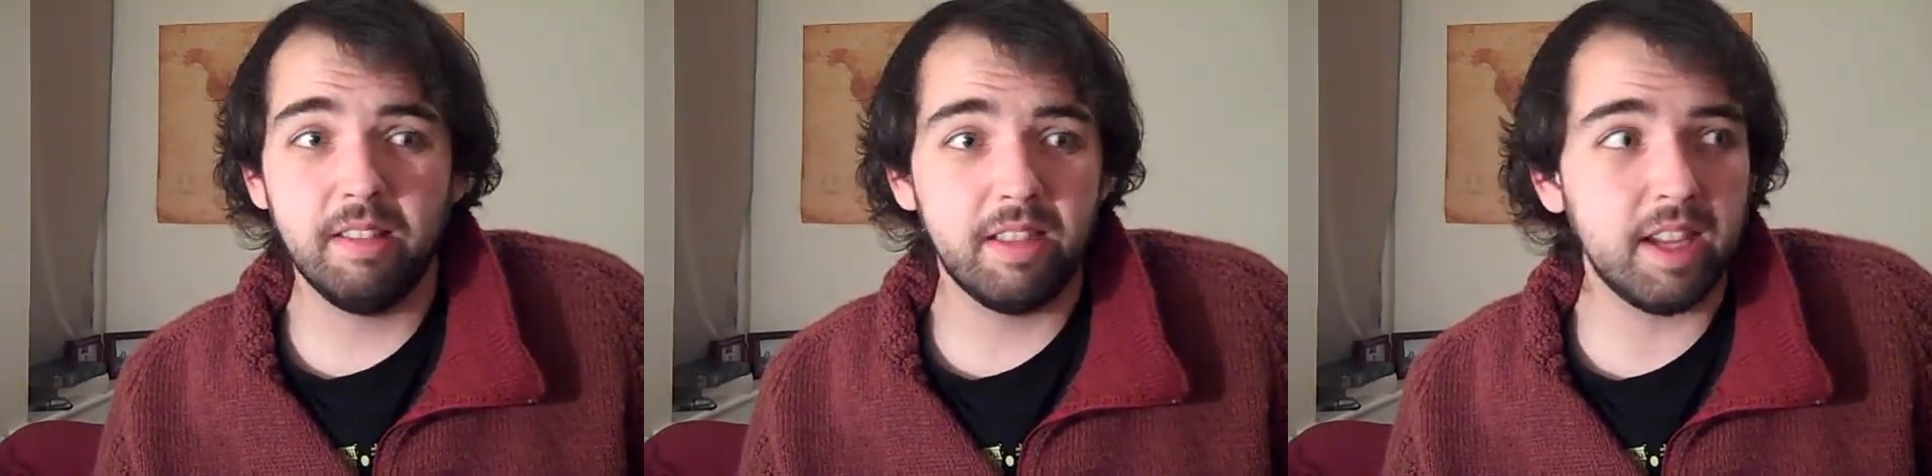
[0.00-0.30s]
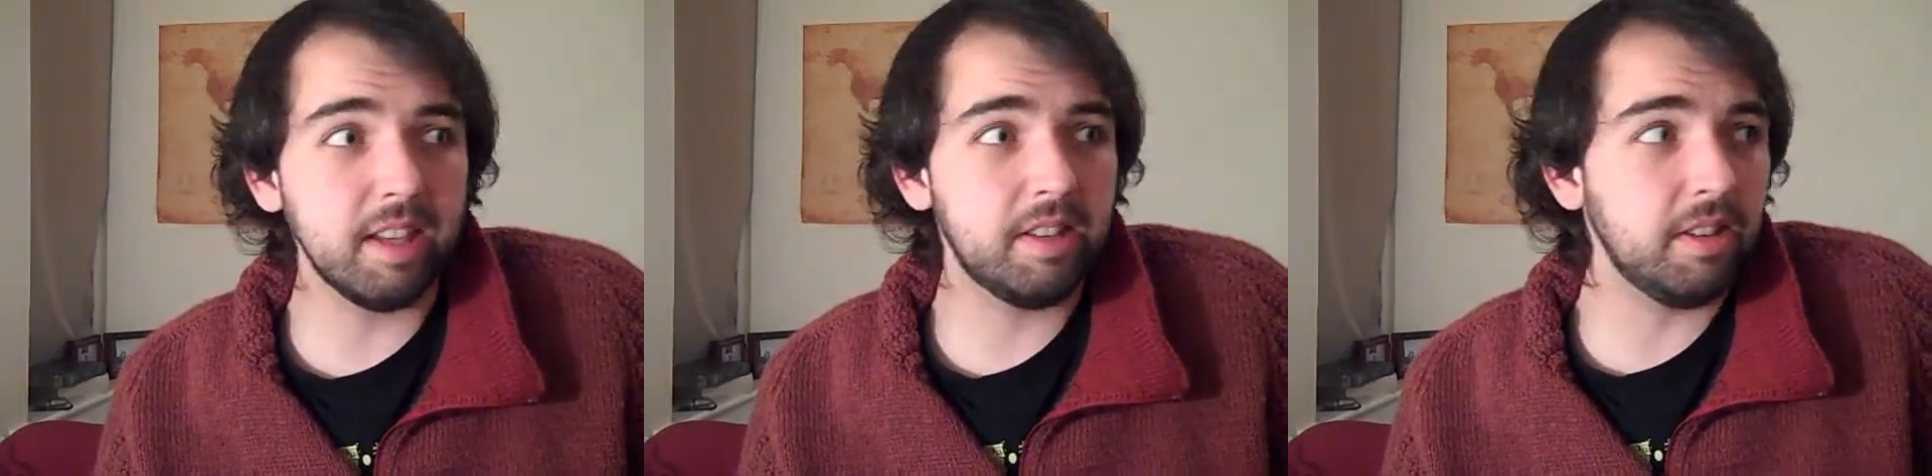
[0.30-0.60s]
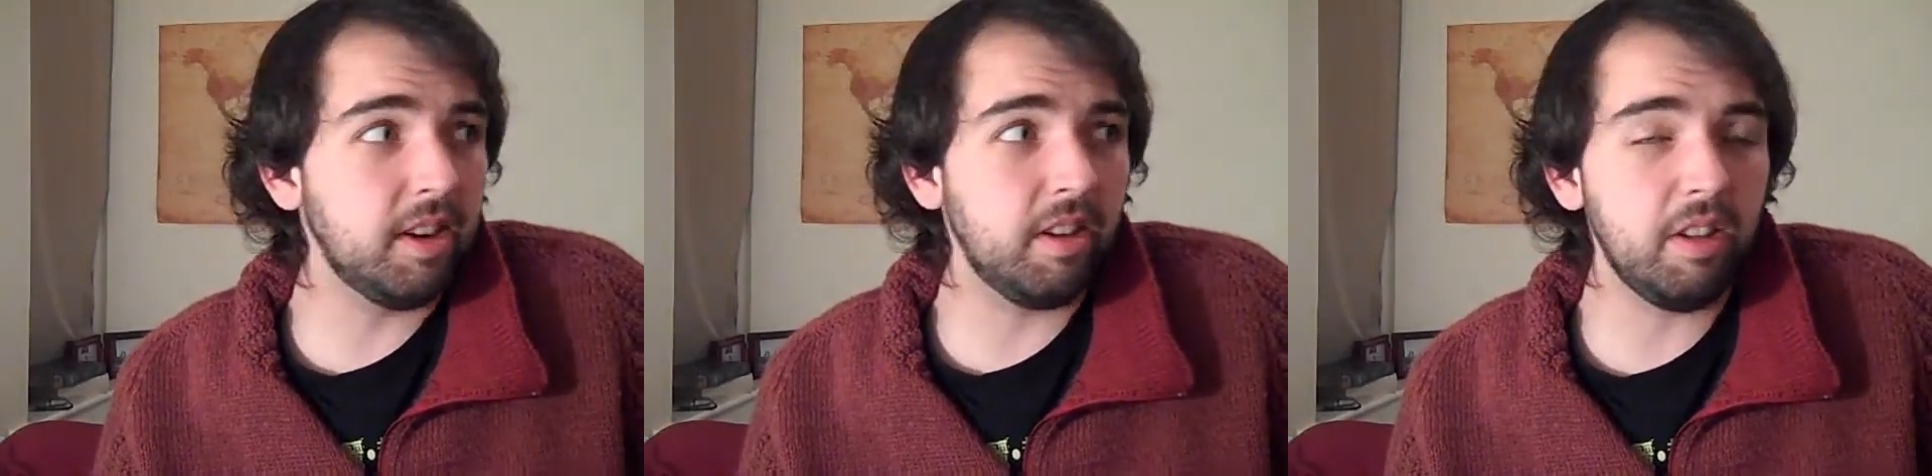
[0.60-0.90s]
they could
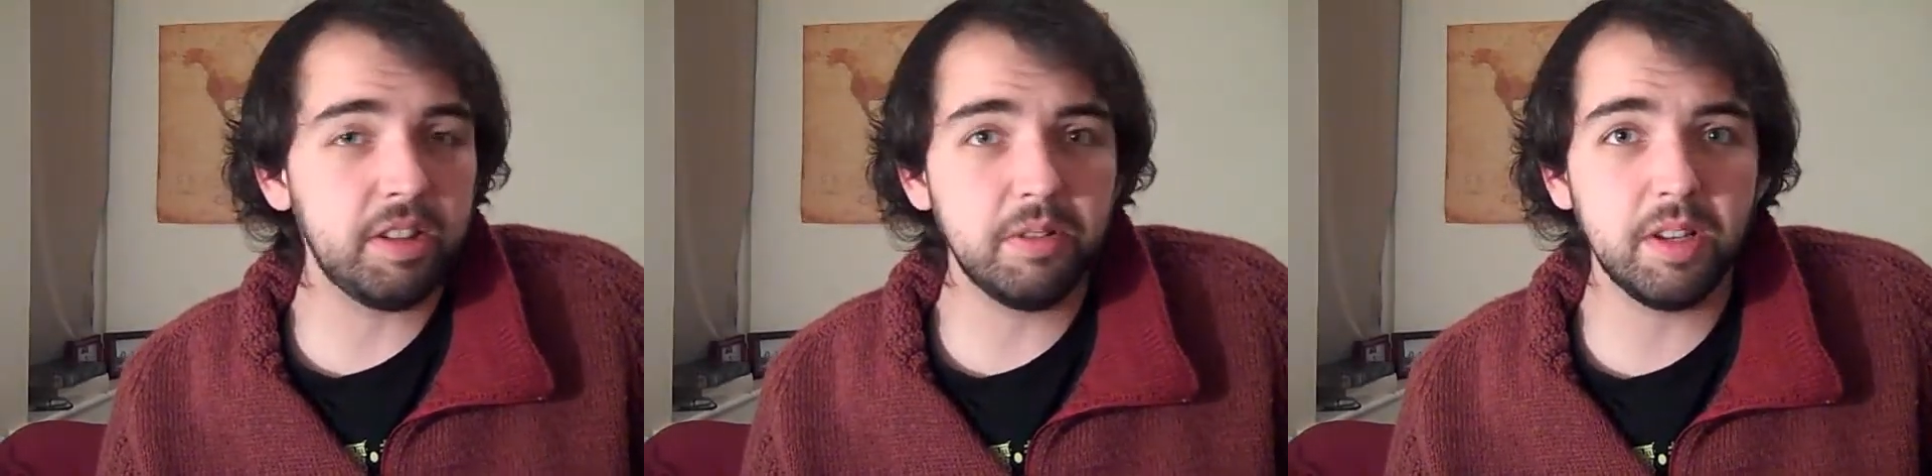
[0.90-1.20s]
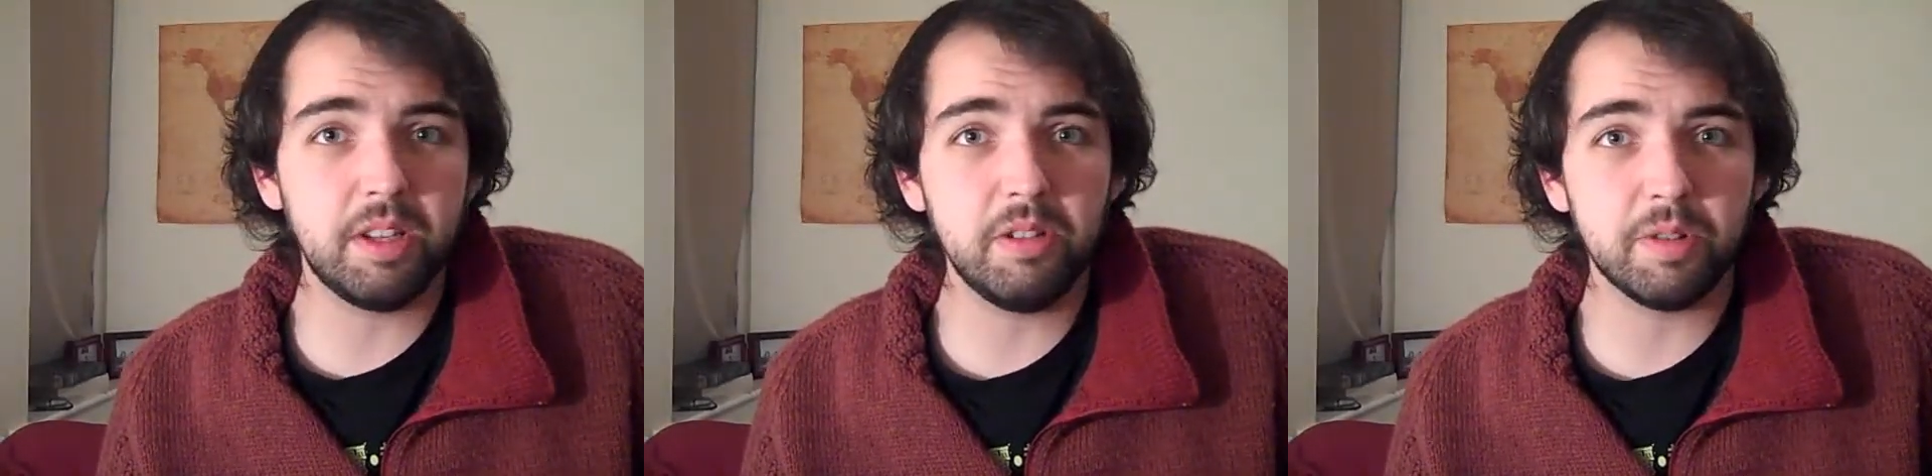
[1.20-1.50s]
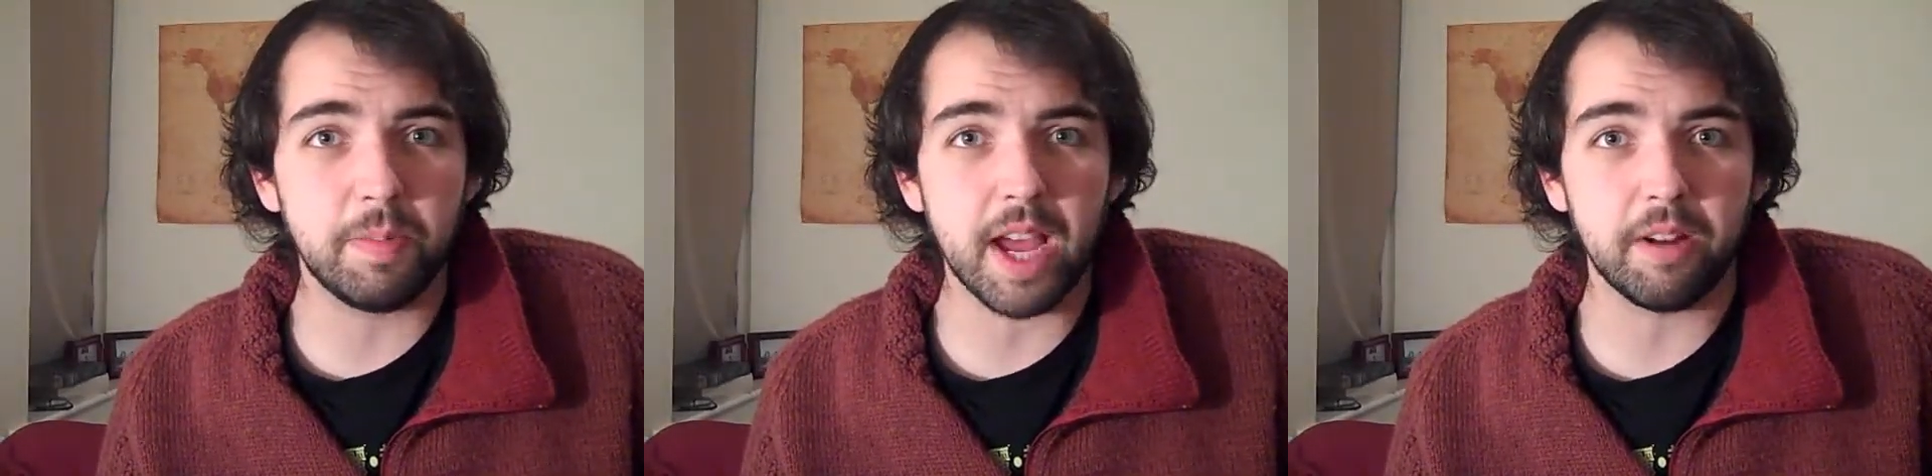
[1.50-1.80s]
turn it all into a
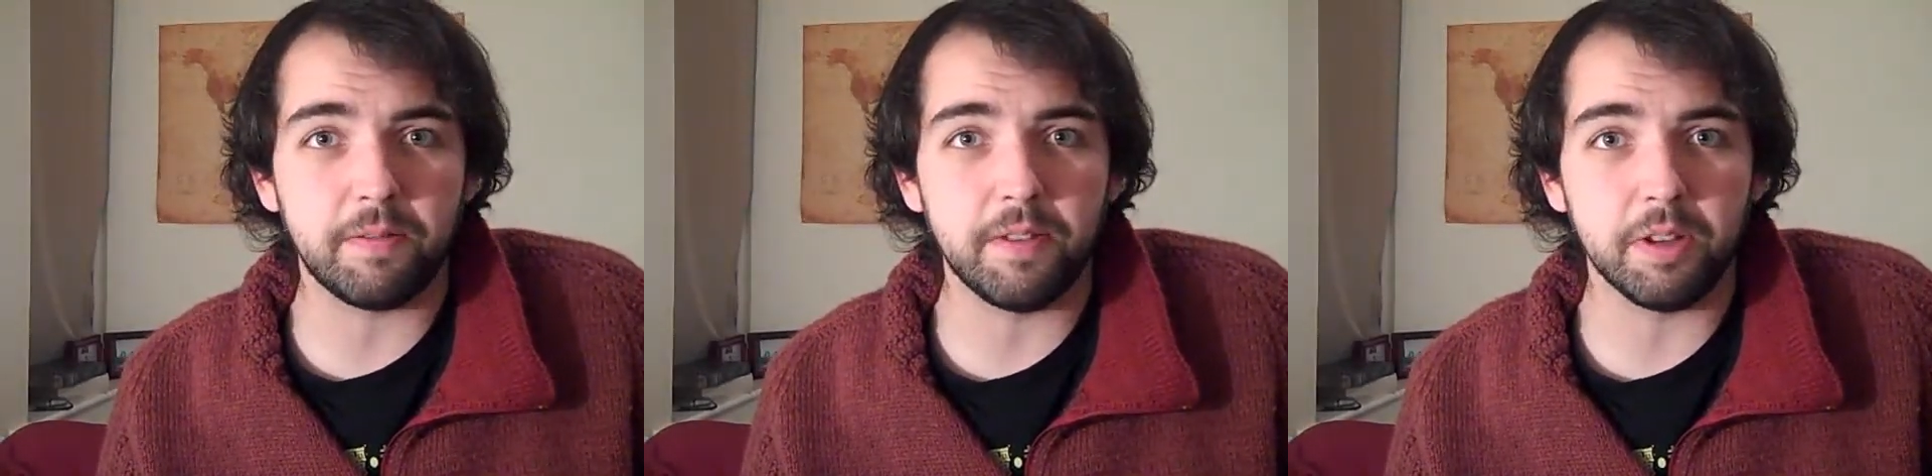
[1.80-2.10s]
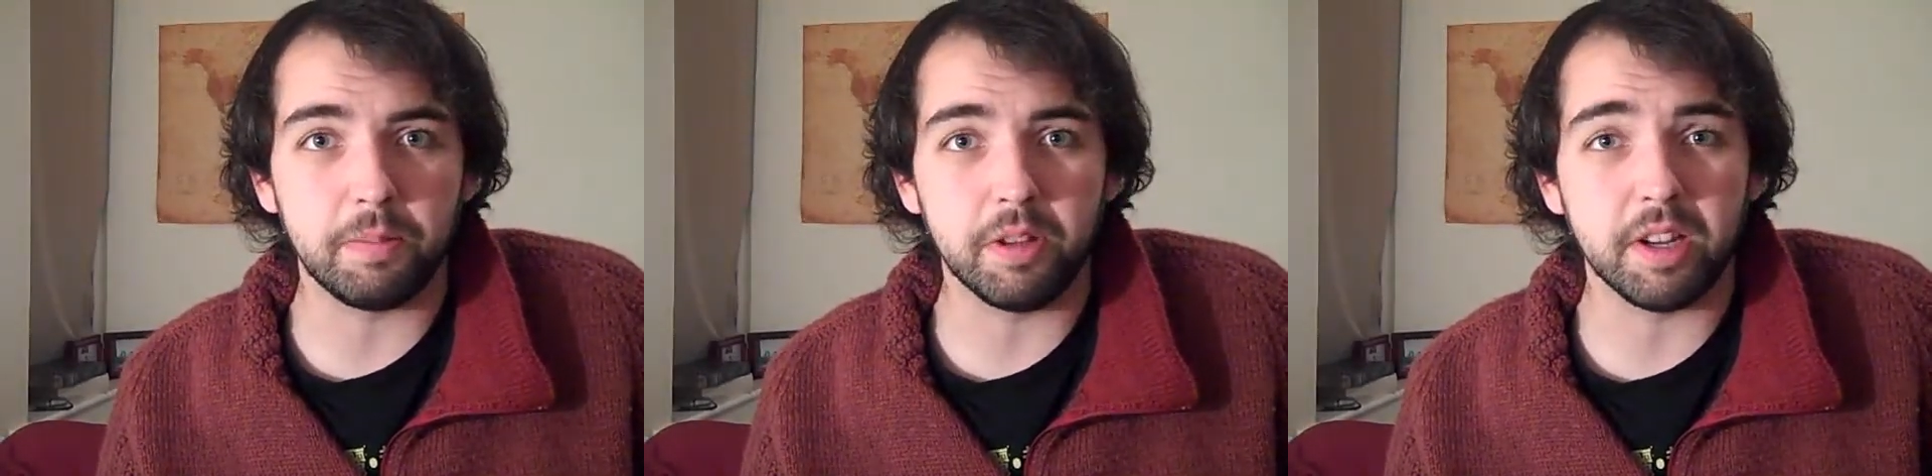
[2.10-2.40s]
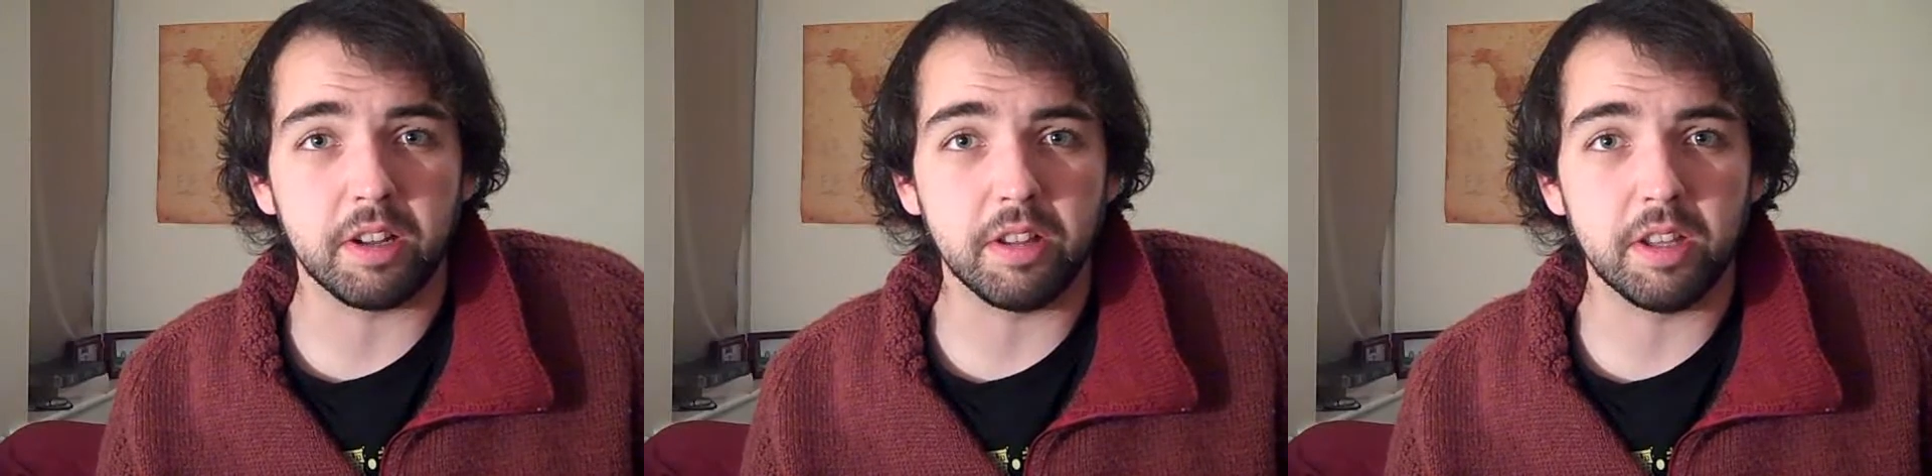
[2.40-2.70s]
huge battlefield,
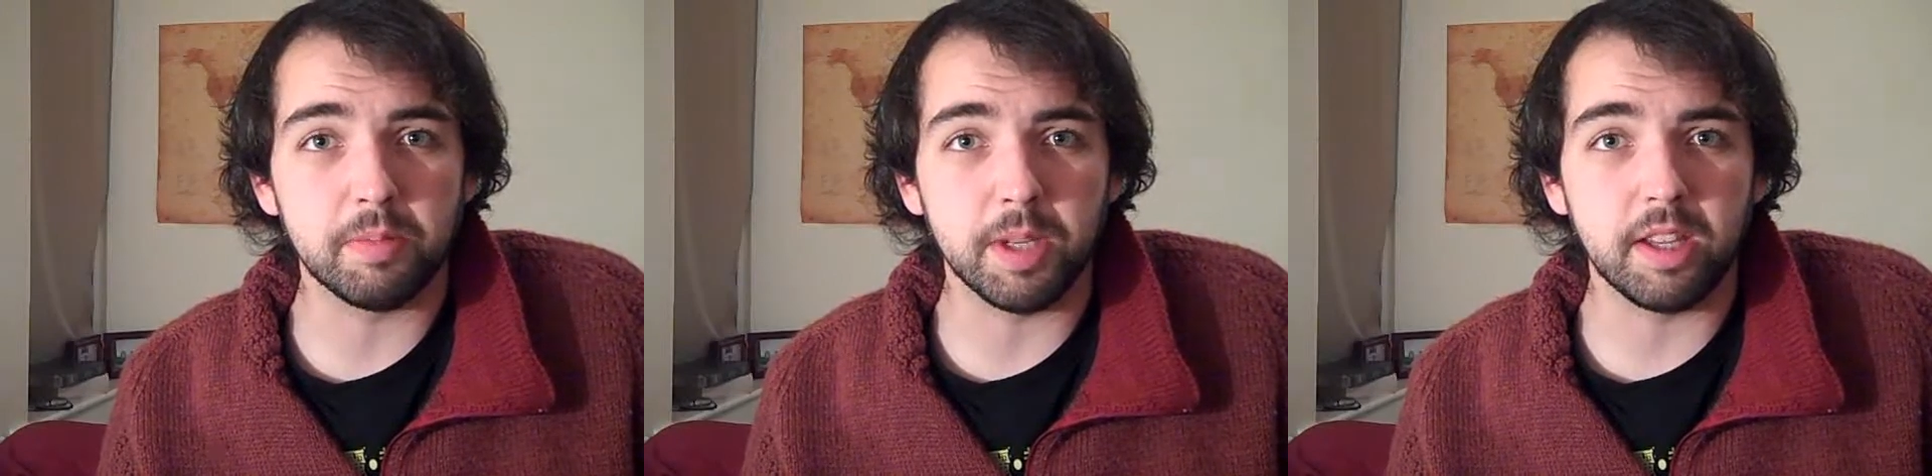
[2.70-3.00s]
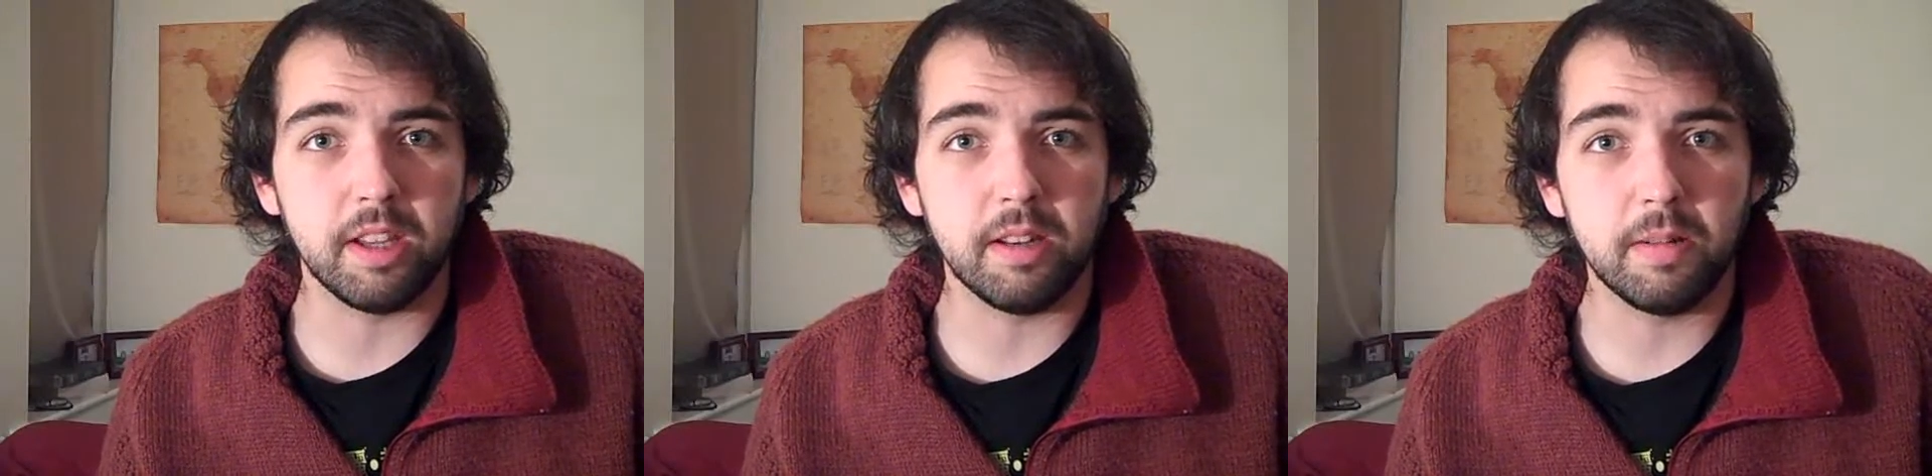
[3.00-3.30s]
politically speaking.